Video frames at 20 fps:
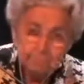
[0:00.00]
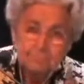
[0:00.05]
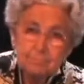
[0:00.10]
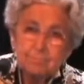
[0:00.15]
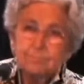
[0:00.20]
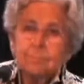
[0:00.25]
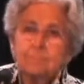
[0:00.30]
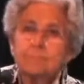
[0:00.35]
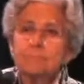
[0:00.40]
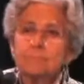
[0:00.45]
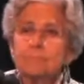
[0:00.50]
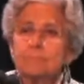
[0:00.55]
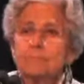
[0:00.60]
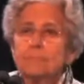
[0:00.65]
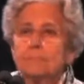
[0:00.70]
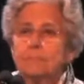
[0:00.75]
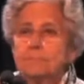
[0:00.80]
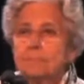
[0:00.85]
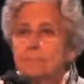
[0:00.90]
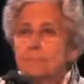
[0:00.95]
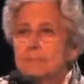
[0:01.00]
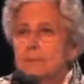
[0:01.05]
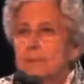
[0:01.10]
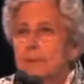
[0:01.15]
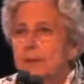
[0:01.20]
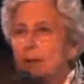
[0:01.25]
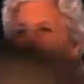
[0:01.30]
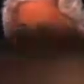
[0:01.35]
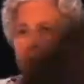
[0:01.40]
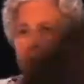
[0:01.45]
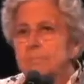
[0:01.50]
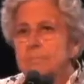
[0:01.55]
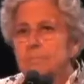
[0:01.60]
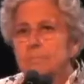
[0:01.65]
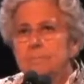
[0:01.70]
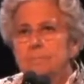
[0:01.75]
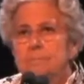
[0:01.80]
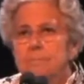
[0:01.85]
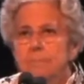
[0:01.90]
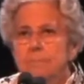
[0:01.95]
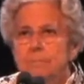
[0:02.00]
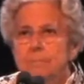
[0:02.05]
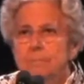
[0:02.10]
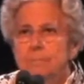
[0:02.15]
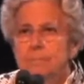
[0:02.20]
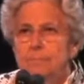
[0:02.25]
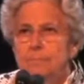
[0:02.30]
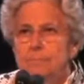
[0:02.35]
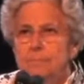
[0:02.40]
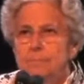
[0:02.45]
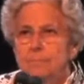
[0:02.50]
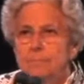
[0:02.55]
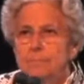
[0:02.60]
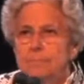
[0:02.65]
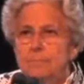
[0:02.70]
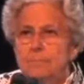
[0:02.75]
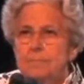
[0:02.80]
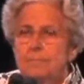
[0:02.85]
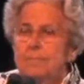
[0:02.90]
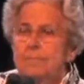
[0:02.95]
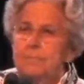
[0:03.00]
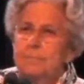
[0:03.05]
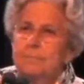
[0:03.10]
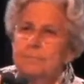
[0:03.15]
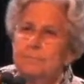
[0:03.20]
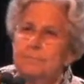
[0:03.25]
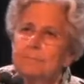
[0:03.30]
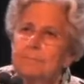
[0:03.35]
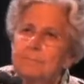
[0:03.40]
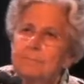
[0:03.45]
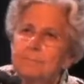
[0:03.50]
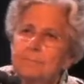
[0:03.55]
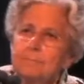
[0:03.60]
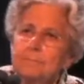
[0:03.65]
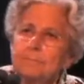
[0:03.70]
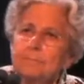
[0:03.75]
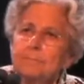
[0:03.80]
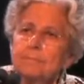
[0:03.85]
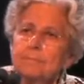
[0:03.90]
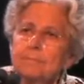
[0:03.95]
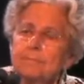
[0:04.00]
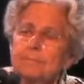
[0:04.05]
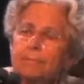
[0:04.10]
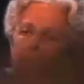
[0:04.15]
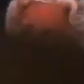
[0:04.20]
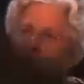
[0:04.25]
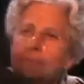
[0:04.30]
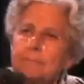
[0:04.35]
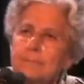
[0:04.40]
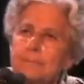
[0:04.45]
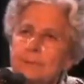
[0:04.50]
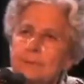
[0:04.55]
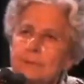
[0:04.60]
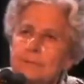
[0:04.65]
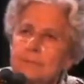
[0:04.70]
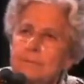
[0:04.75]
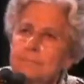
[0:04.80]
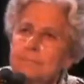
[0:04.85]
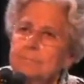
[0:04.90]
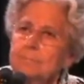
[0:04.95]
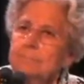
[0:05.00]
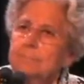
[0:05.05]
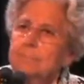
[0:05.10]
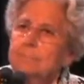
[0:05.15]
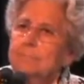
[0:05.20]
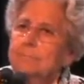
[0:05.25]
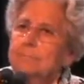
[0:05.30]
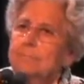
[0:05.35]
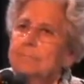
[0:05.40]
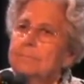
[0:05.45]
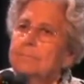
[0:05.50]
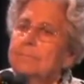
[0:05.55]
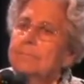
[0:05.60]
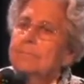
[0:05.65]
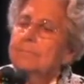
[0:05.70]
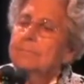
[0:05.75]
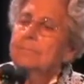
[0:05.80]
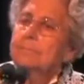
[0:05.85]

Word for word: Community High School, and I'm a part of the Law Academy. And my question for you is